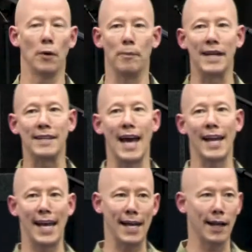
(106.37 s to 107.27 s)
you know big
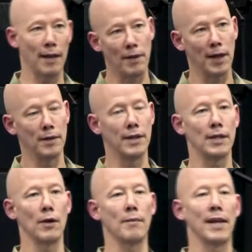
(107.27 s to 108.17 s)
data, anal- I'm not a
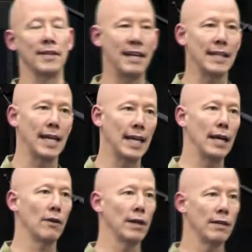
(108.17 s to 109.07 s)
you know I'm not a techie
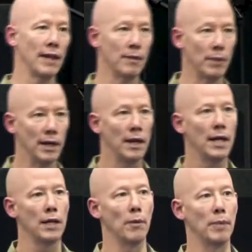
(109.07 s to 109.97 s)
geek or anything, but
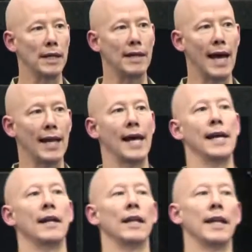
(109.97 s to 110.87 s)
you know big data
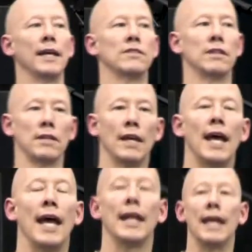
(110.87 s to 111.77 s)
analytics and
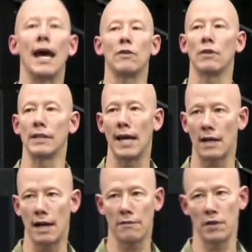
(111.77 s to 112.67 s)
and gathering
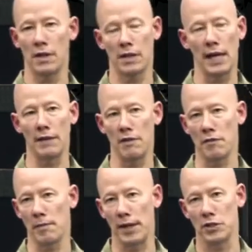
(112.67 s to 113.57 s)
that kind of, kind of
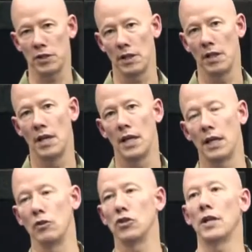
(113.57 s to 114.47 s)
information,
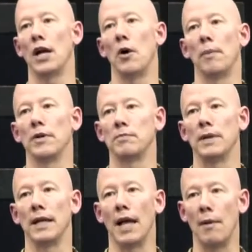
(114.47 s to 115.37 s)
you know, should help us
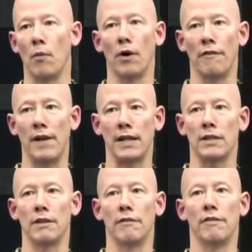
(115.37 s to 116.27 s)
be a lot more
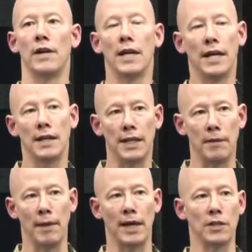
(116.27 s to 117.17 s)
effective
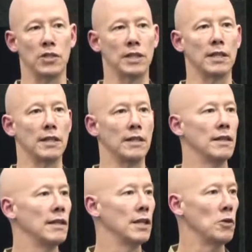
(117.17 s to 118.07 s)
in managing
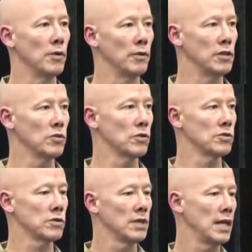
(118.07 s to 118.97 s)
the, the human
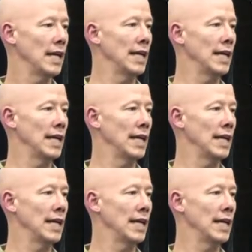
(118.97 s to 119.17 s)
resource